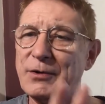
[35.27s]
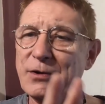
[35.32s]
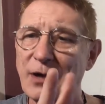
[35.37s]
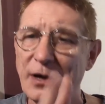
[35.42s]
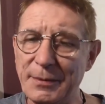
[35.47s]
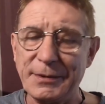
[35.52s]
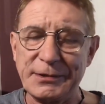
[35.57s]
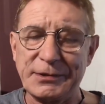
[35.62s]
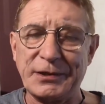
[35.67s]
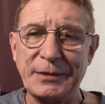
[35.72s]
no
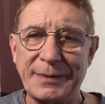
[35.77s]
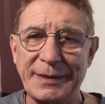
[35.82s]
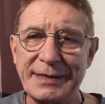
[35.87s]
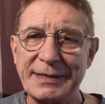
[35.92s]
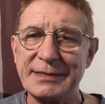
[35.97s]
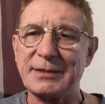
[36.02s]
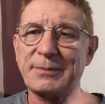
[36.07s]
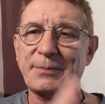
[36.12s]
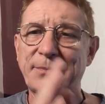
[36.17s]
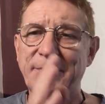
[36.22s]
more than 2
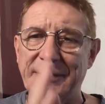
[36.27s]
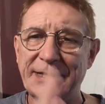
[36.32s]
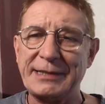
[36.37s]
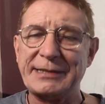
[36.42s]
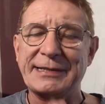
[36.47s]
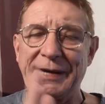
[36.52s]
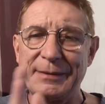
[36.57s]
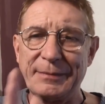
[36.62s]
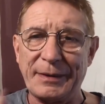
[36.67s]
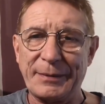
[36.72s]
minutes,
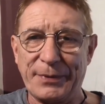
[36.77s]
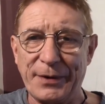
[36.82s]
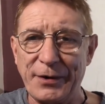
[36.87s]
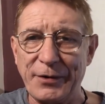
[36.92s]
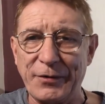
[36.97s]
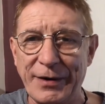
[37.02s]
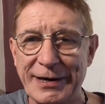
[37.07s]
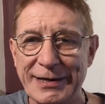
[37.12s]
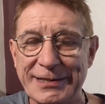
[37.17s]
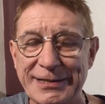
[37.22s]
detailing my
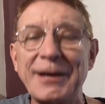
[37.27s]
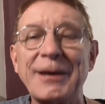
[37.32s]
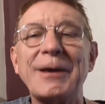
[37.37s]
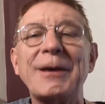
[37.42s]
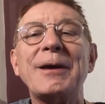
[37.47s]
progress.